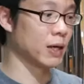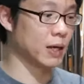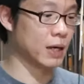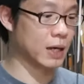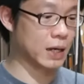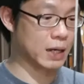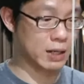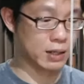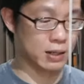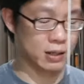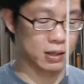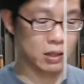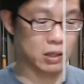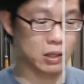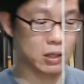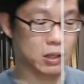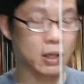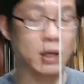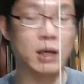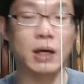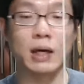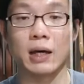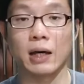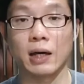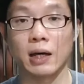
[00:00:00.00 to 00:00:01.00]
And
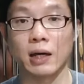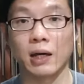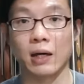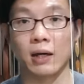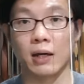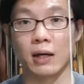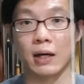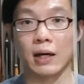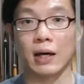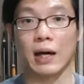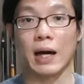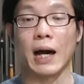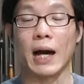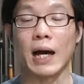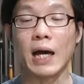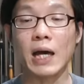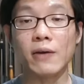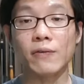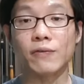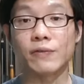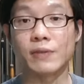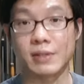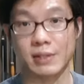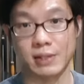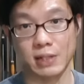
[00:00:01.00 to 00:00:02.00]
I
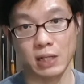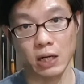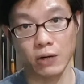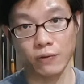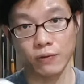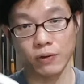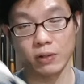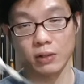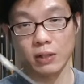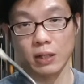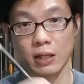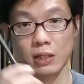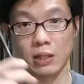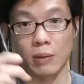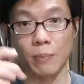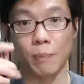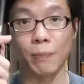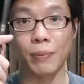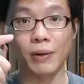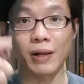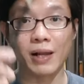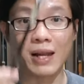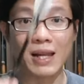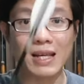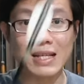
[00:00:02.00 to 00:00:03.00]
have discovered that the
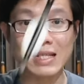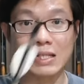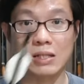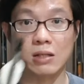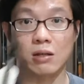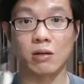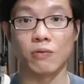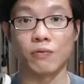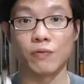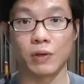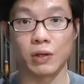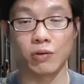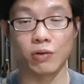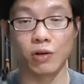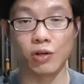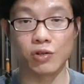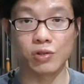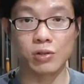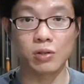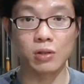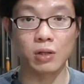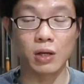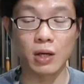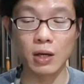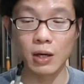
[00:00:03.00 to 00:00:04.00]
plus
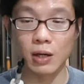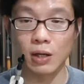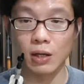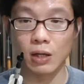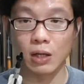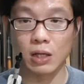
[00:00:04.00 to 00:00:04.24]
configuration